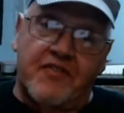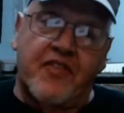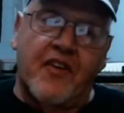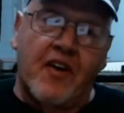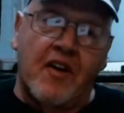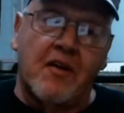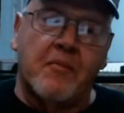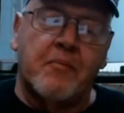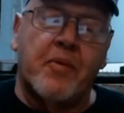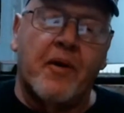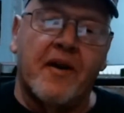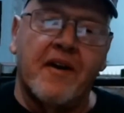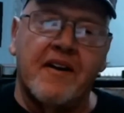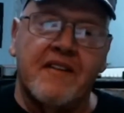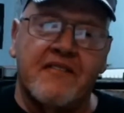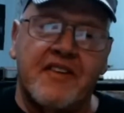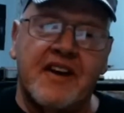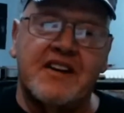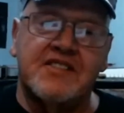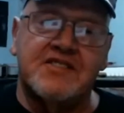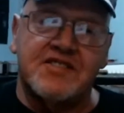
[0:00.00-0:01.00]
to fall apart
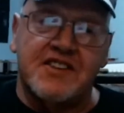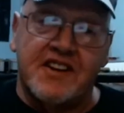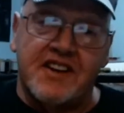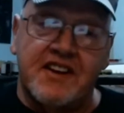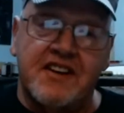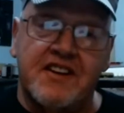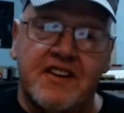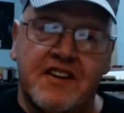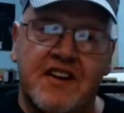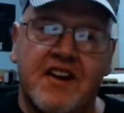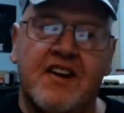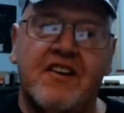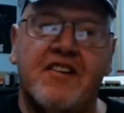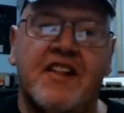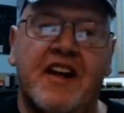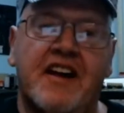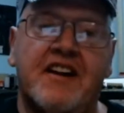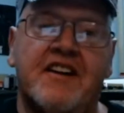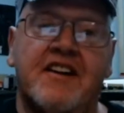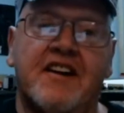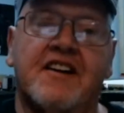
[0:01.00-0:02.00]
eventually. You know
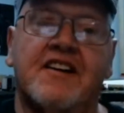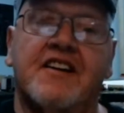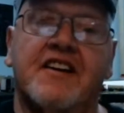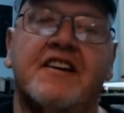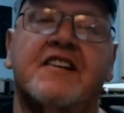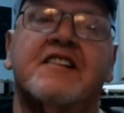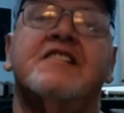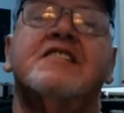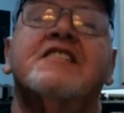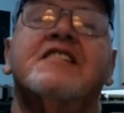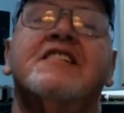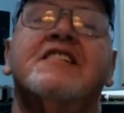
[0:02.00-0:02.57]
that, don't you?